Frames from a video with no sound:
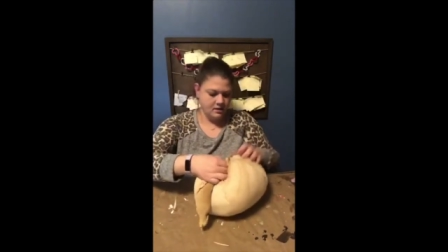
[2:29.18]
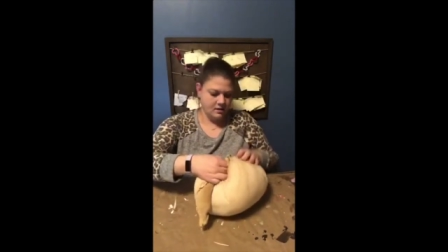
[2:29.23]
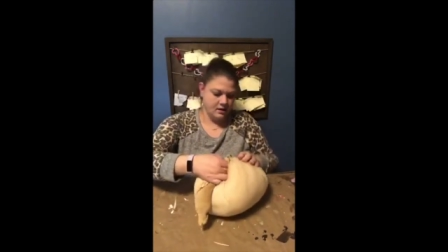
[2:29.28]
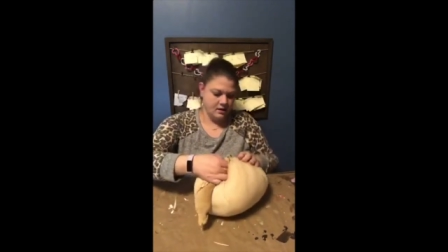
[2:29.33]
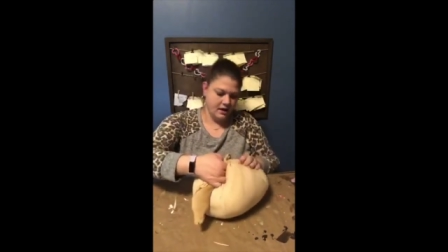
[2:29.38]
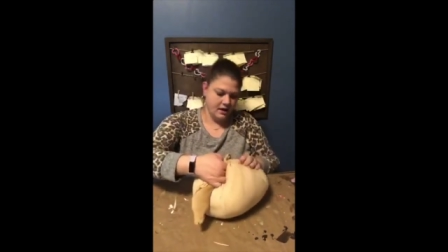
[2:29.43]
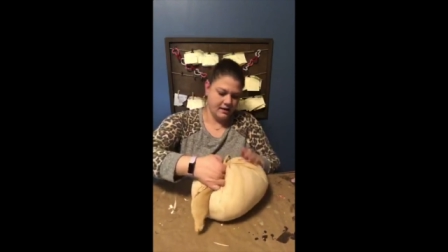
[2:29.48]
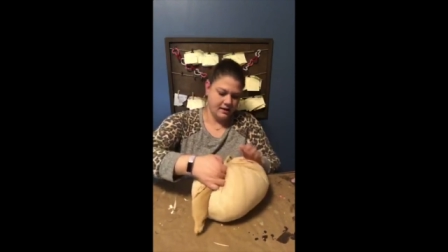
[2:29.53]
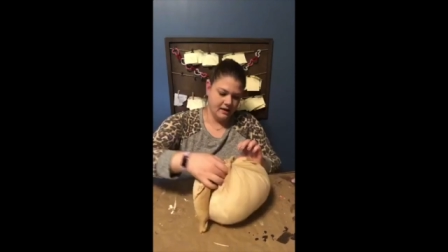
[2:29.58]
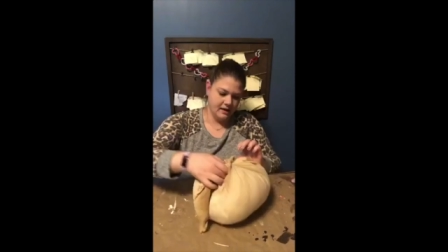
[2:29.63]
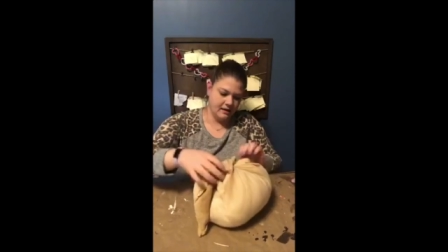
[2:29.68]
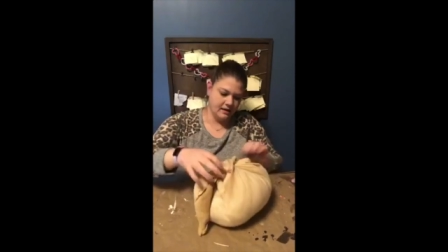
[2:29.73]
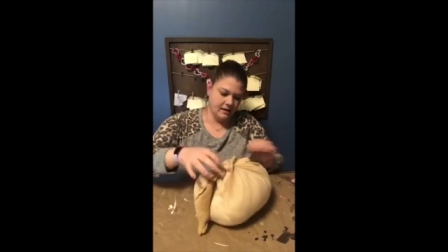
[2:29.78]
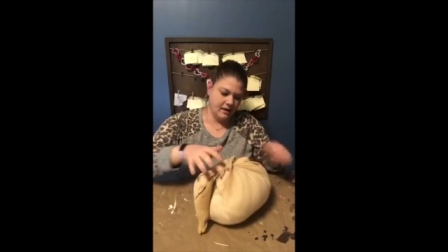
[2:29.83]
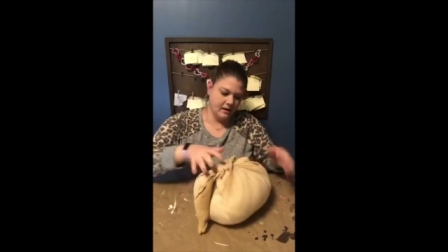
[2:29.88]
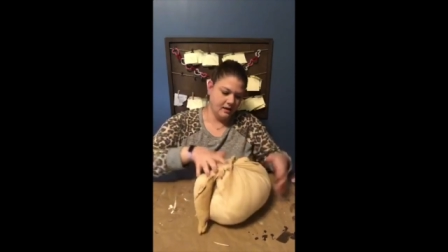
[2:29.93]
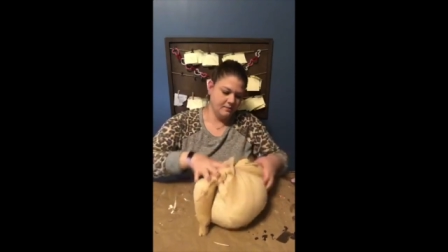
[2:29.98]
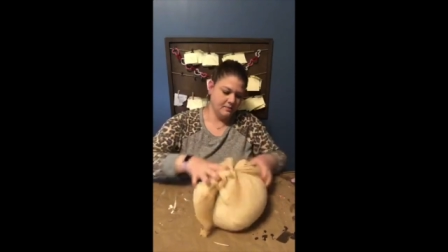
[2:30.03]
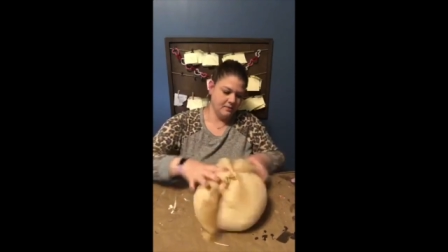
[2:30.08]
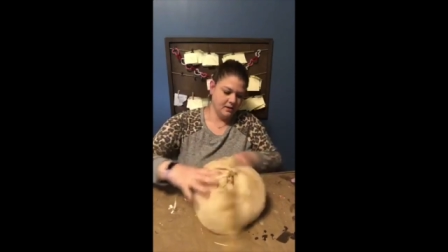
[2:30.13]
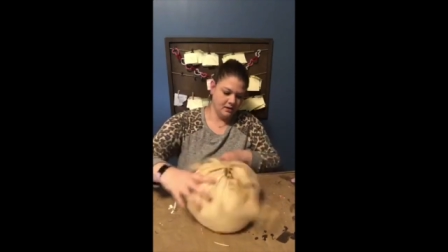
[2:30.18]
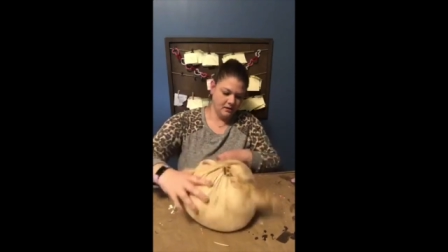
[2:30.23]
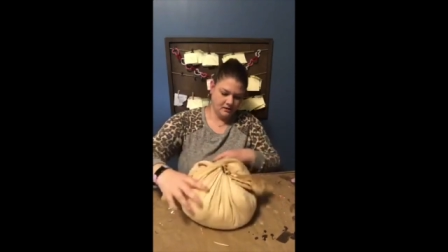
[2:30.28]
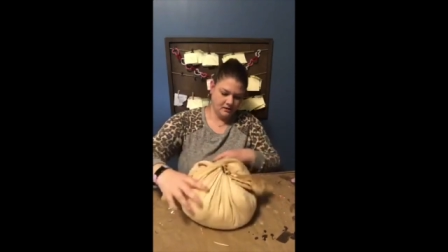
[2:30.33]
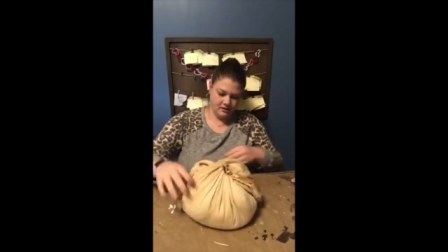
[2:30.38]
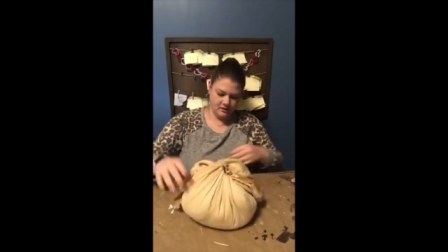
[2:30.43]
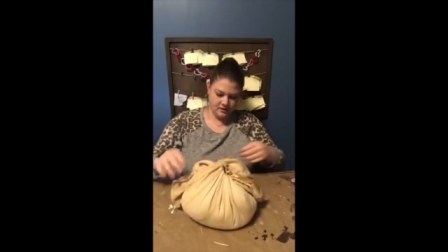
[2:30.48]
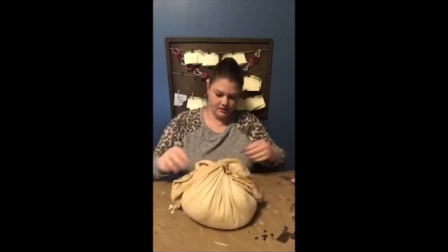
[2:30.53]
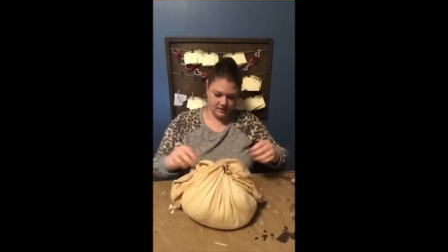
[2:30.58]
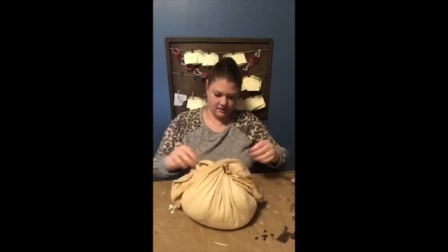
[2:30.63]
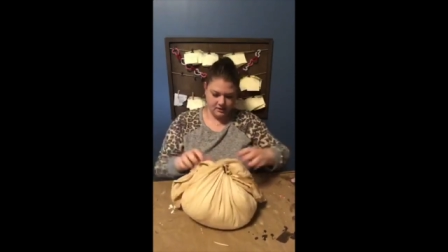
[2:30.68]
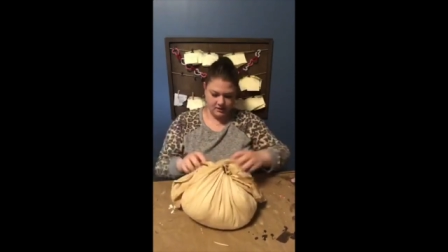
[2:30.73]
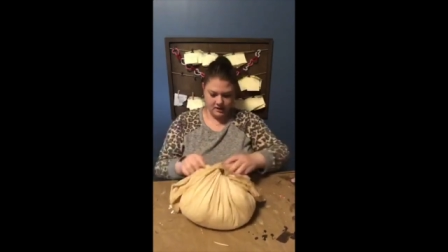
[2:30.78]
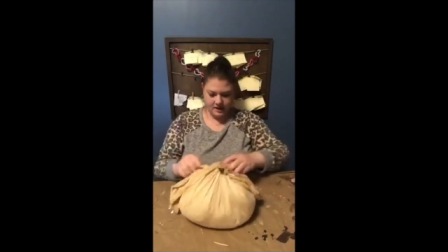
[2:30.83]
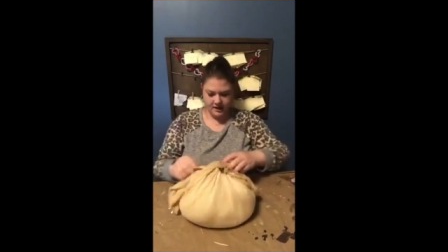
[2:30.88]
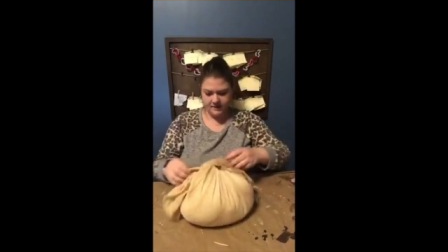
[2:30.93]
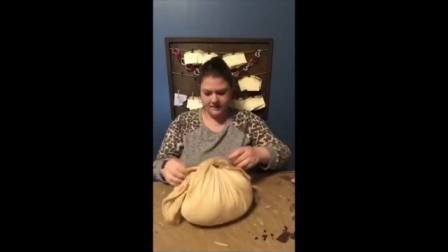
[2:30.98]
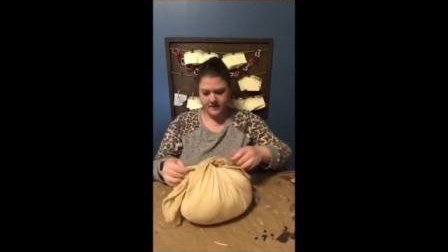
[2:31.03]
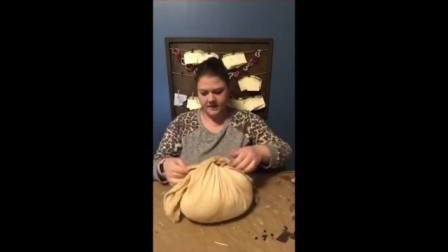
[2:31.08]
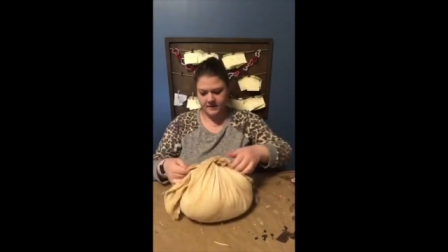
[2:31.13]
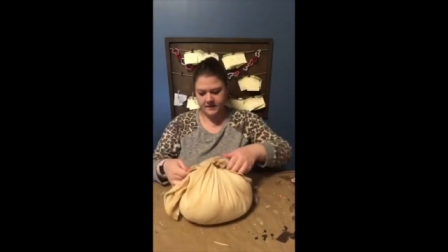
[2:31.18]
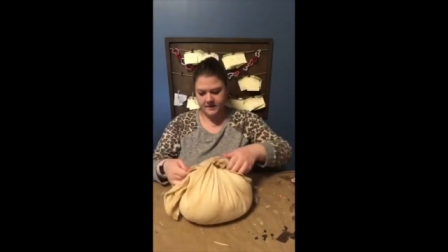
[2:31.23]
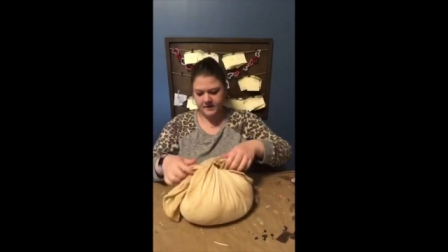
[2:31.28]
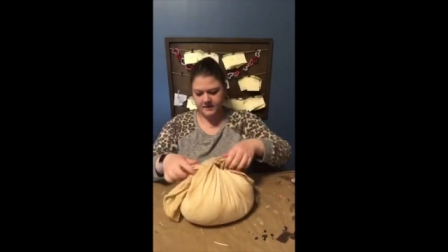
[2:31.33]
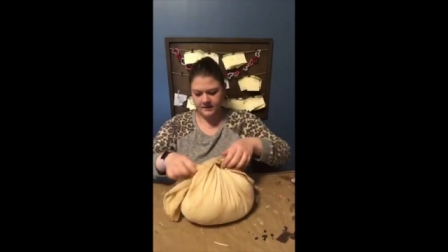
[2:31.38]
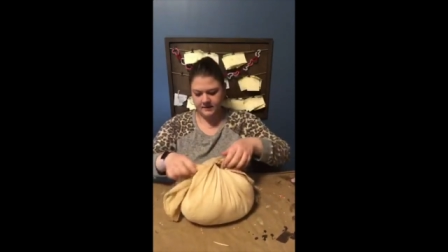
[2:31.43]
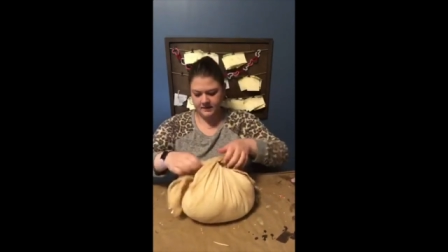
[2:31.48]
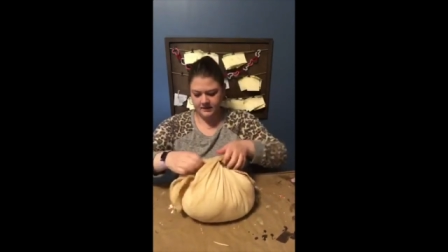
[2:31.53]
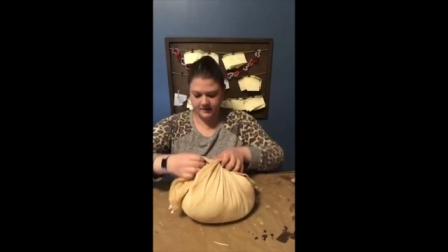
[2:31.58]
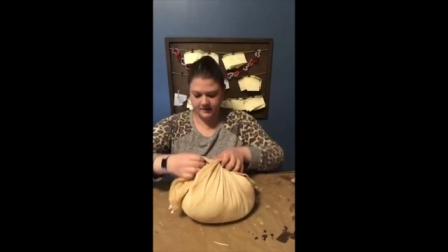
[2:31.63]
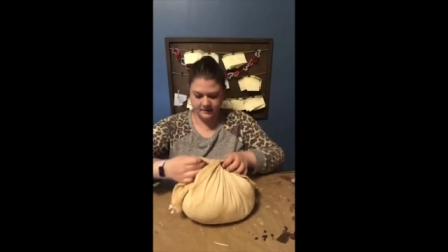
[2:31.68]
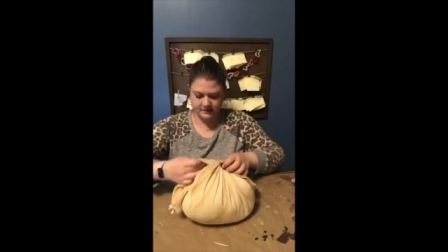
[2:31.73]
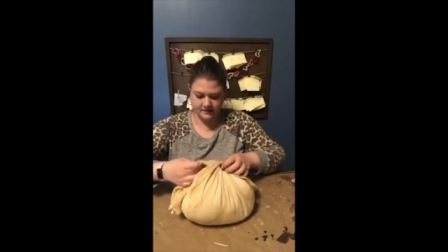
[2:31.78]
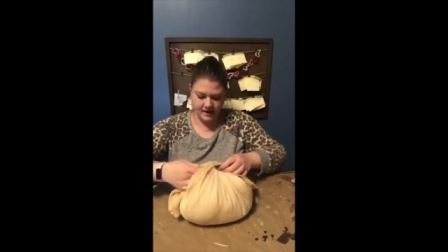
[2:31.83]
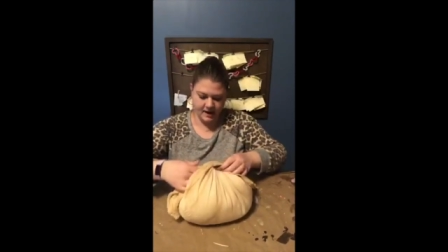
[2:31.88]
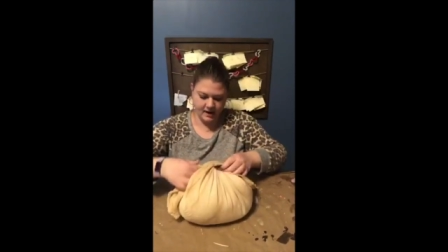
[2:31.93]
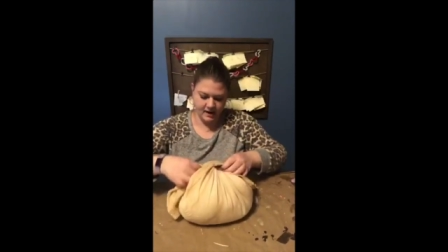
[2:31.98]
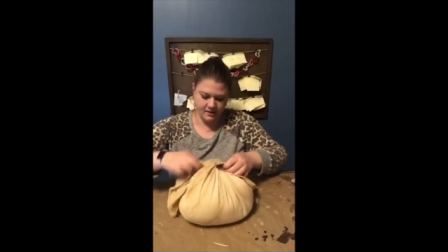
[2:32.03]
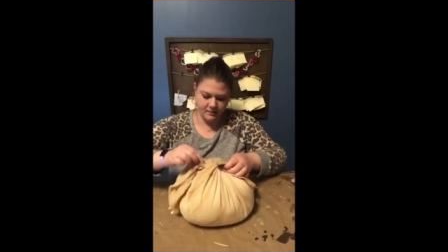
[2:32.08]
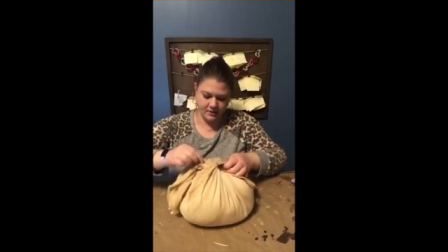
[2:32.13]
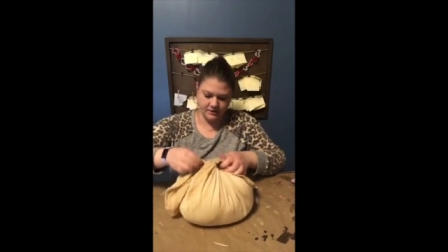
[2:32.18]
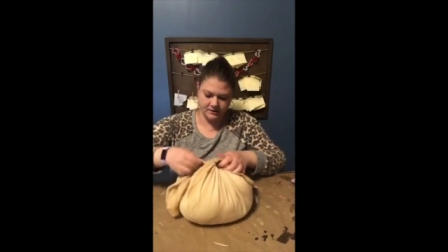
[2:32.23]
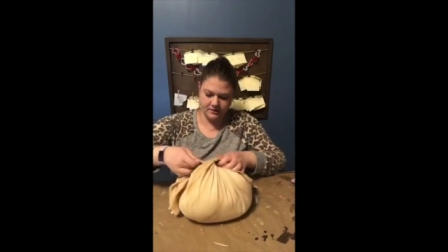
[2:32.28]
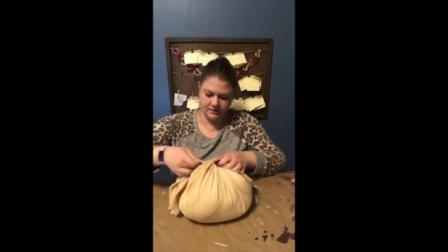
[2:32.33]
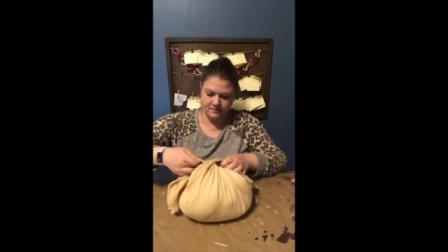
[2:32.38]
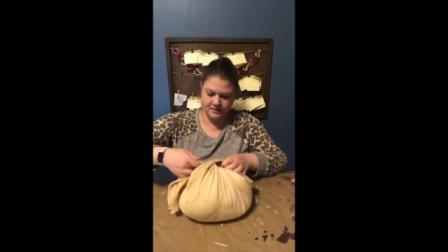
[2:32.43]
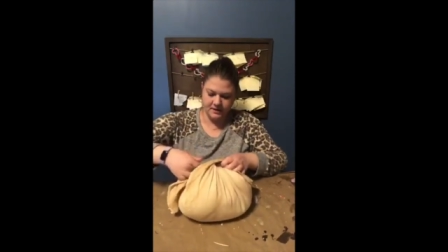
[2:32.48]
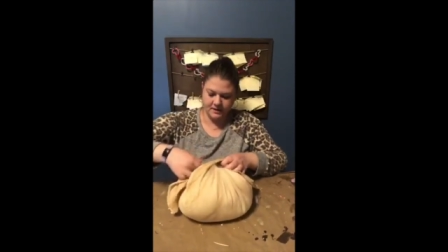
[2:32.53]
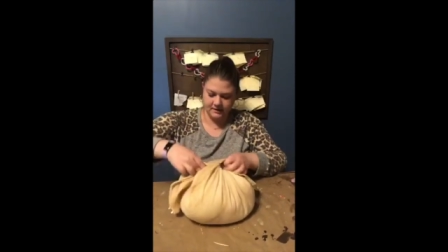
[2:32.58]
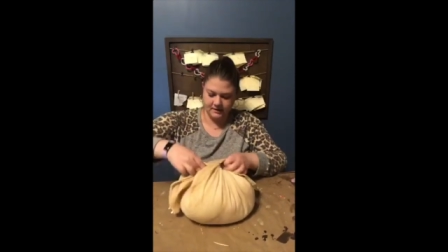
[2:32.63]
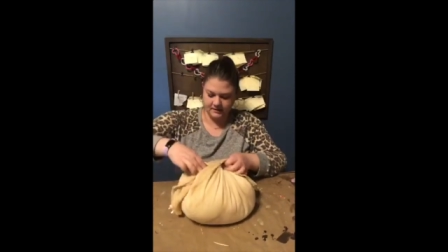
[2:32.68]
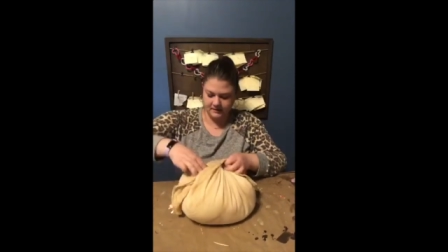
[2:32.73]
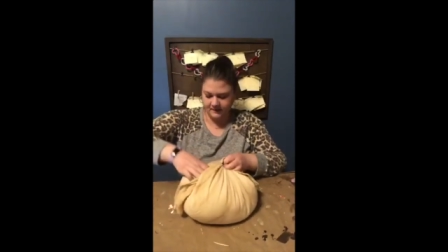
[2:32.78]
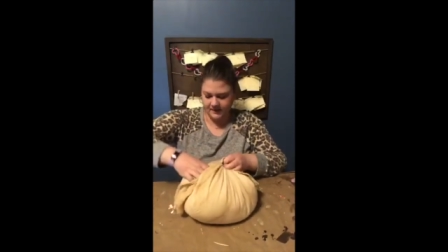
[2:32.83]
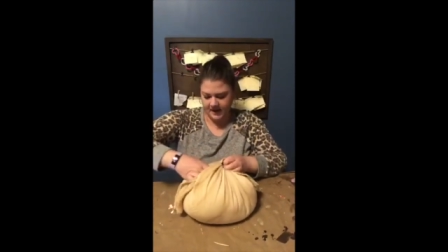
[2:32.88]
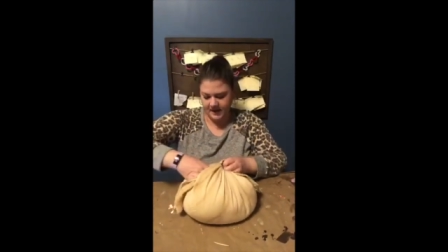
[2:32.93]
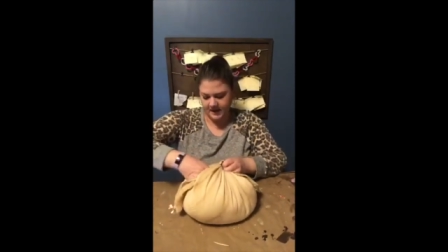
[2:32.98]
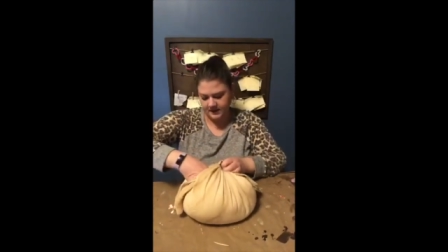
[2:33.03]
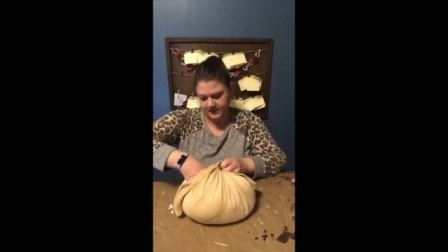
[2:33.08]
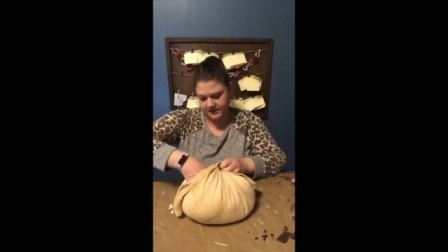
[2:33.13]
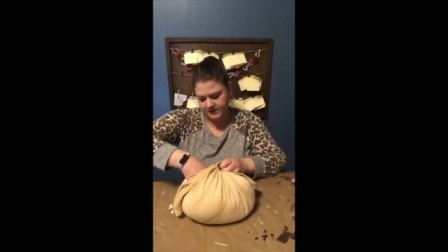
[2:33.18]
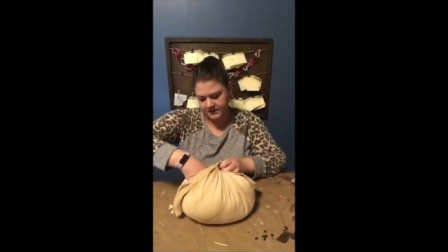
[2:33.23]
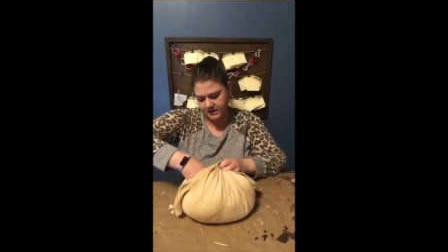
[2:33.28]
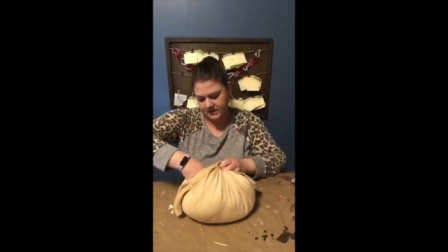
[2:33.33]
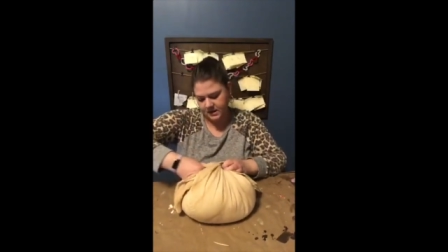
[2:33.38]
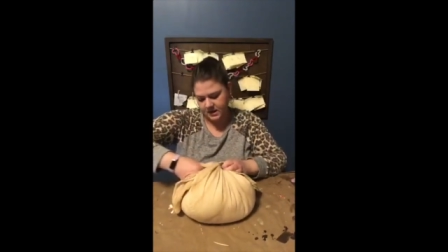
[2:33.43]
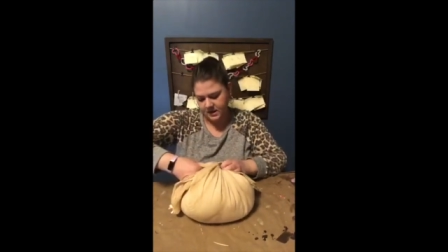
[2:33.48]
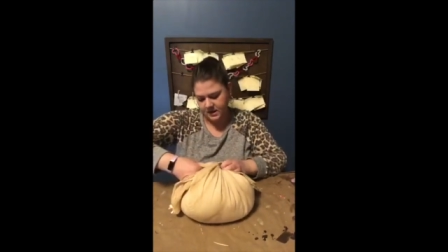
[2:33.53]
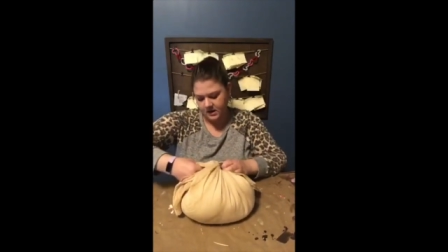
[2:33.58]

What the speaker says: And then I'm going to look, I think this is the side I want to be his face.